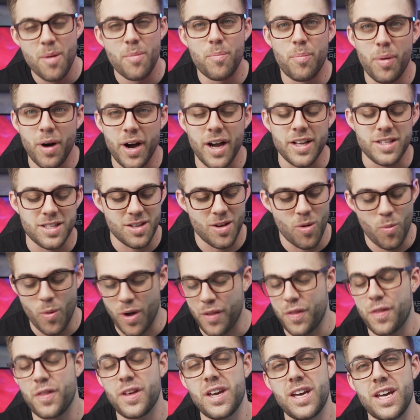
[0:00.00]
But
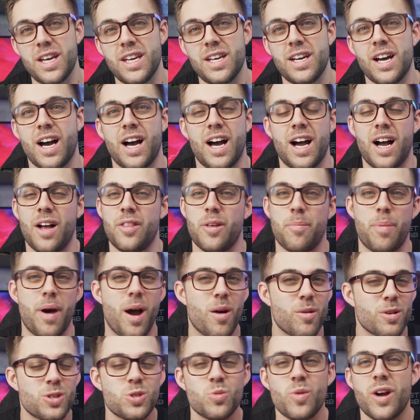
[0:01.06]
with the uh, the
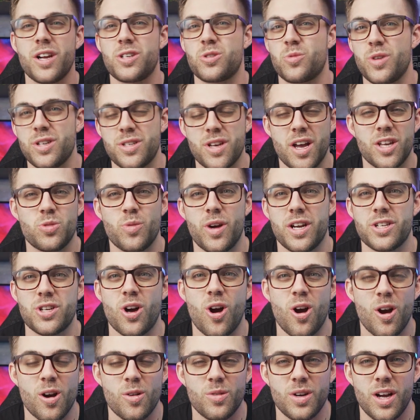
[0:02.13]
power switch, reset switch,
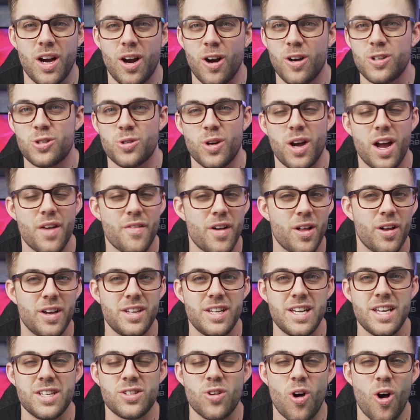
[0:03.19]
hard hard drive,
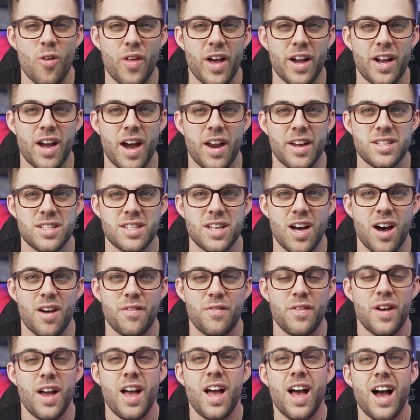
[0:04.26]
LEDs, all that kind of
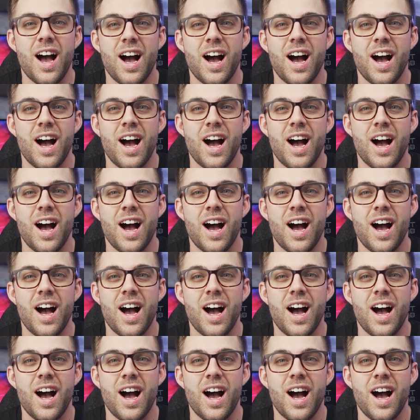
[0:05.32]
stuff,